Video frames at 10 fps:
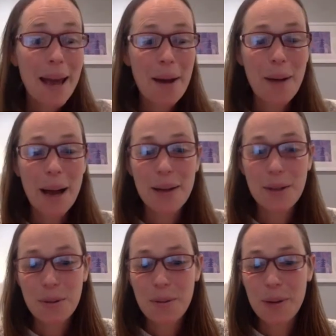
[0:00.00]
now I
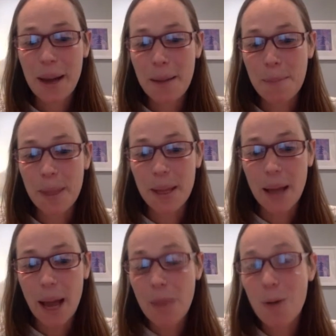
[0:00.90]
do, um,
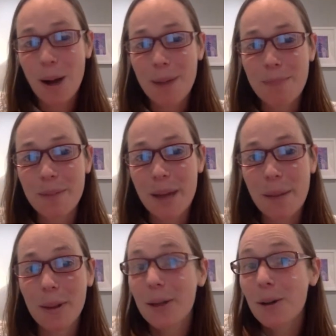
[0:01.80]
I work on
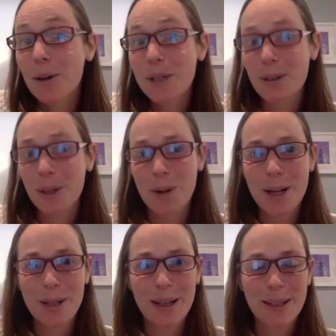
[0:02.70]
um, clinical research
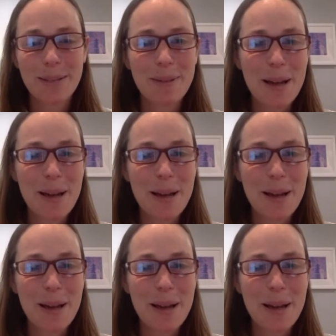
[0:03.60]
projects.